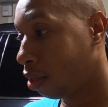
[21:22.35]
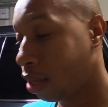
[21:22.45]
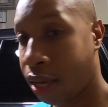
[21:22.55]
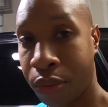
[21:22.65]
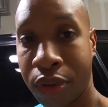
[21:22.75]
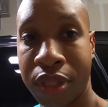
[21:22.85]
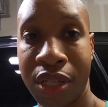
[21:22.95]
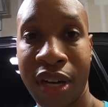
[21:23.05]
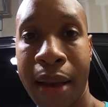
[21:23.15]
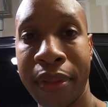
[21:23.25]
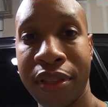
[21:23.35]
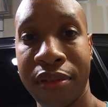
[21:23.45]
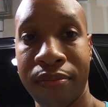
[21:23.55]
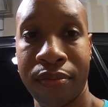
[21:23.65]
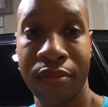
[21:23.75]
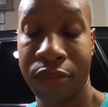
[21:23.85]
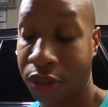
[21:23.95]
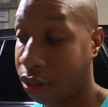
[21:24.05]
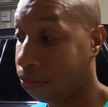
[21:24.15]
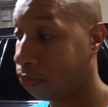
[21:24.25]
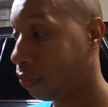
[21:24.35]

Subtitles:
and we'll see what happens. So